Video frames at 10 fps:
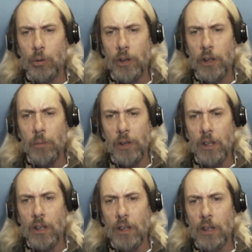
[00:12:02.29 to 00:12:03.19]

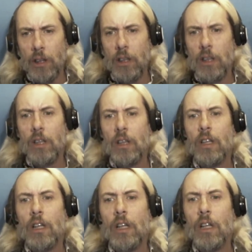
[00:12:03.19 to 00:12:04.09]
Wikipedia
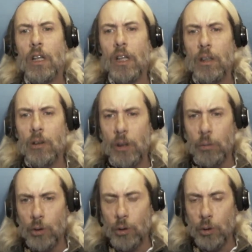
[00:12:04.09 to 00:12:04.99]
and look
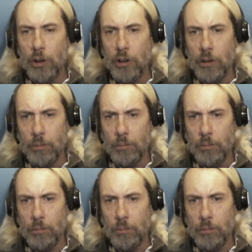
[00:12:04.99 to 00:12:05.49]
up World War II,